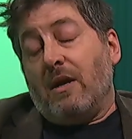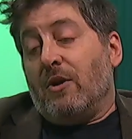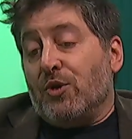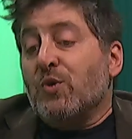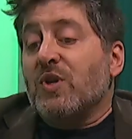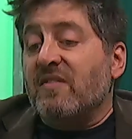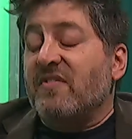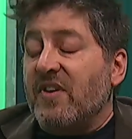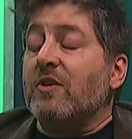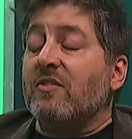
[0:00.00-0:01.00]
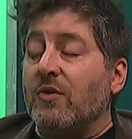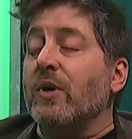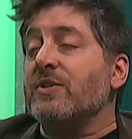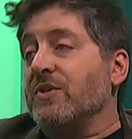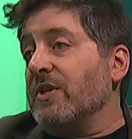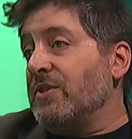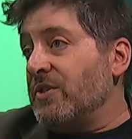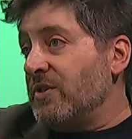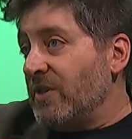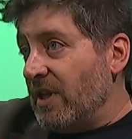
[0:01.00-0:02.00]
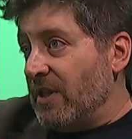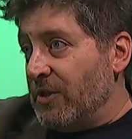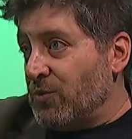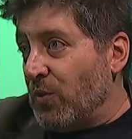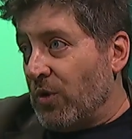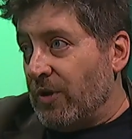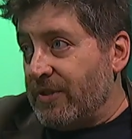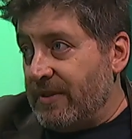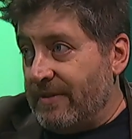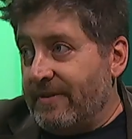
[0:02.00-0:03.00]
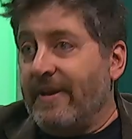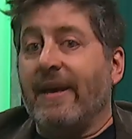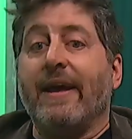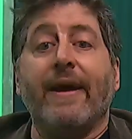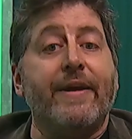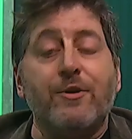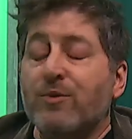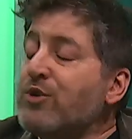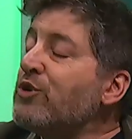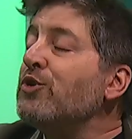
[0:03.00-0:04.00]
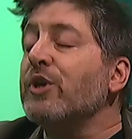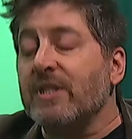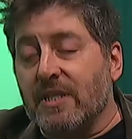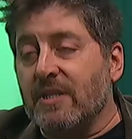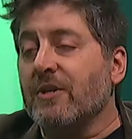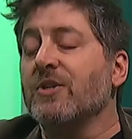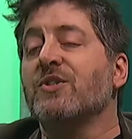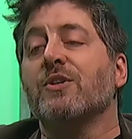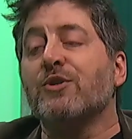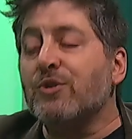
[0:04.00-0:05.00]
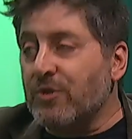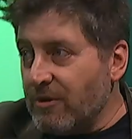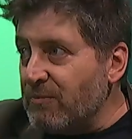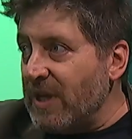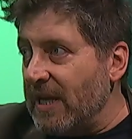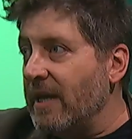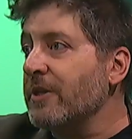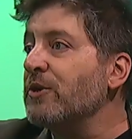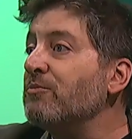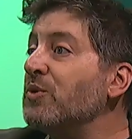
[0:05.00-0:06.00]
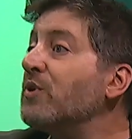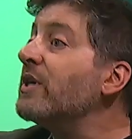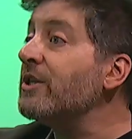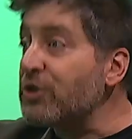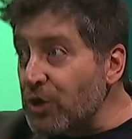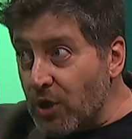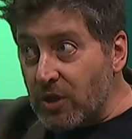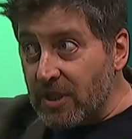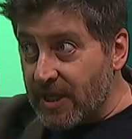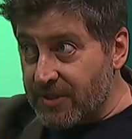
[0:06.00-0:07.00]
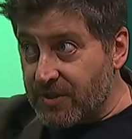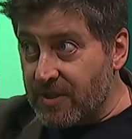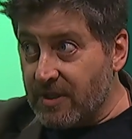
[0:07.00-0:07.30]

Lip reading: You can feel voiceless in this world. You shouldn't, because there should be a community journalist